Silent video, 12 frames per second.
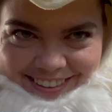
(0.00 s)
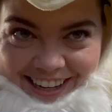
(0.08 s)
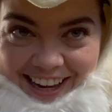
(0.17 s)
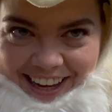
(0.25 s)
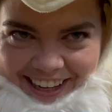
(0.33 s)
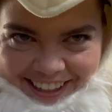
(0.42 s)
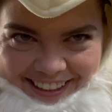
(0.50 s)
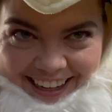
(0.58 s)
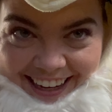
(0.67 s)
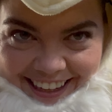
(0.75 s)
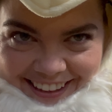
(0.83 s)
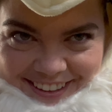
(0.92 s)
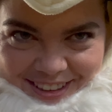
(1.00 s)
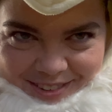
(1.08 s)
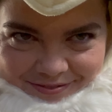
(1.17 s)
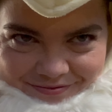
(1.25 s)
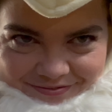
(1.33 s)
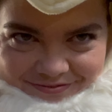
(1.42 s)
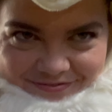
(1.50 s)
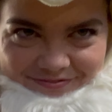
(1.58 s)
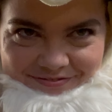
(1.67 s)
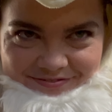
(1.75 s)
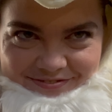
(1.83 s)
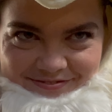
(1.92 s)
Hi, Kyle. You're the goat?
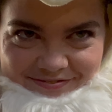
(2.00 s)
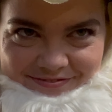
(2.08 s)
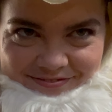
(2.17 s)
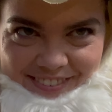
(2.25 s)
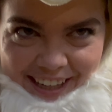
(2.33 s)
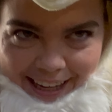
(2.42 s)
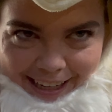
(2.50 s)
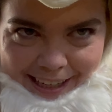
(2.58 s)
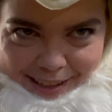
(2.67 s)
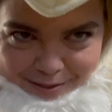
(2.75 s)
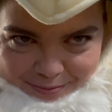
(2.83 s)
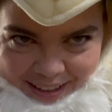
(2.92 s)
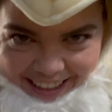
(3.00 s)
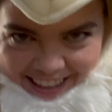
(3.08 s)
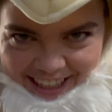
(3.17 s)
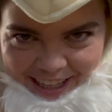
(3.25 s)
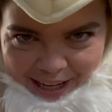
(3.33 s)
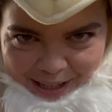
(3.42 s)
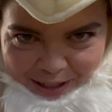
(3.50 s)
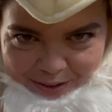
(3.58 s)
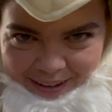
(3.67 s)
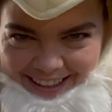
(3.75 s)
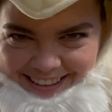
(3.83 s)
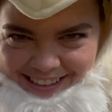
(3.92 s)
I am the
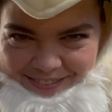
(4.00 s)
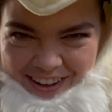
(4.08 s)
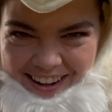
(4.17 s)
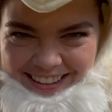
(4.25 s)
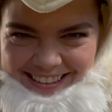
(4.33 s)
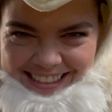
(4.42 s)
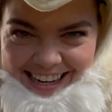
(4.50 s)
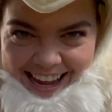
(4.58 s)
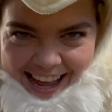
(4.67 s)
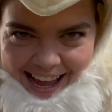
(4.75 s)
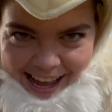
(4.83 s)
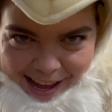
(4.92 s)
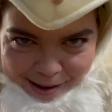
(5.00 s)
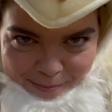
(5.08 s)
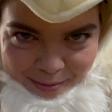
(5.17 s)
greatest of all time.